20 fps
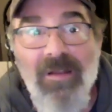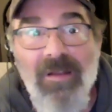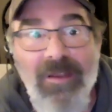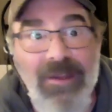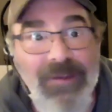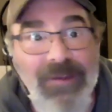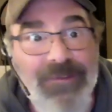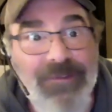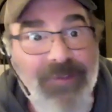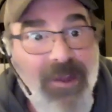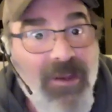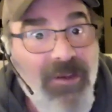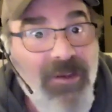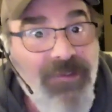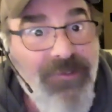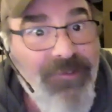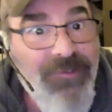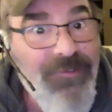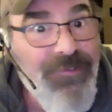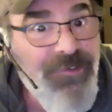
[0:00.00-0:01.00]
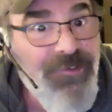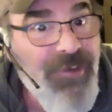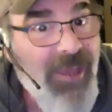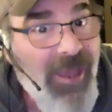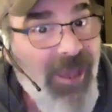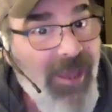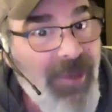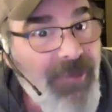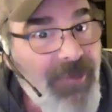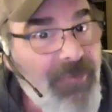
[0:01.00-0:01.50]
intelligence she
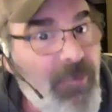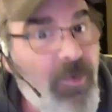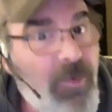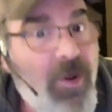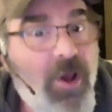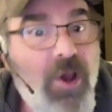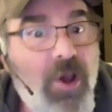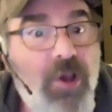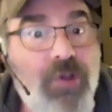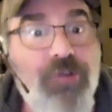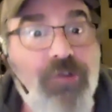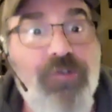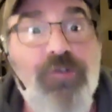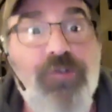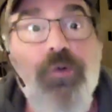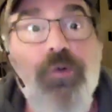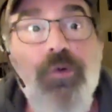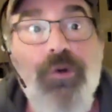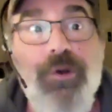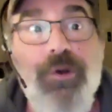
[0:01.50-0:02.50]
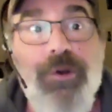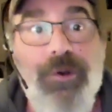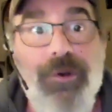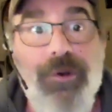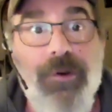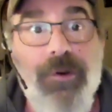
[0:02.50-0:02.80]
had exuded